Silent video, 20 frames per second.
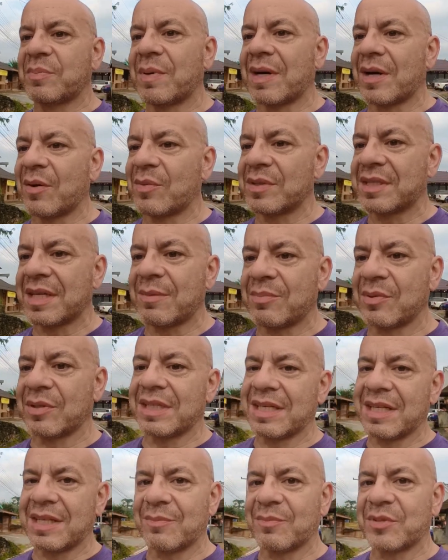but I was able
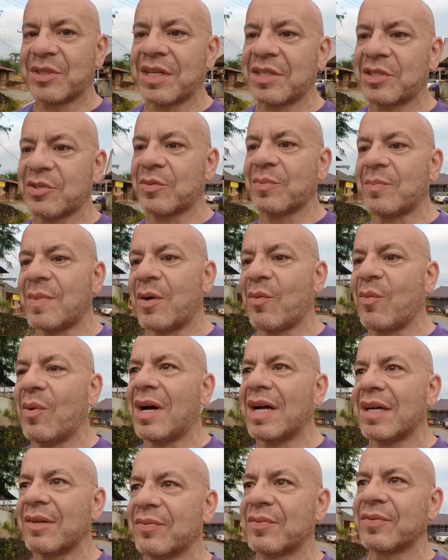to get in touch with my
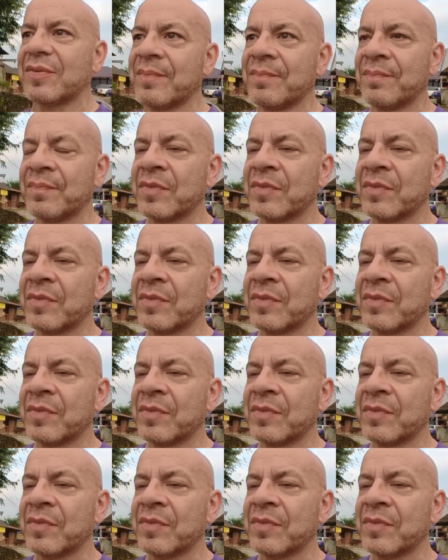wife.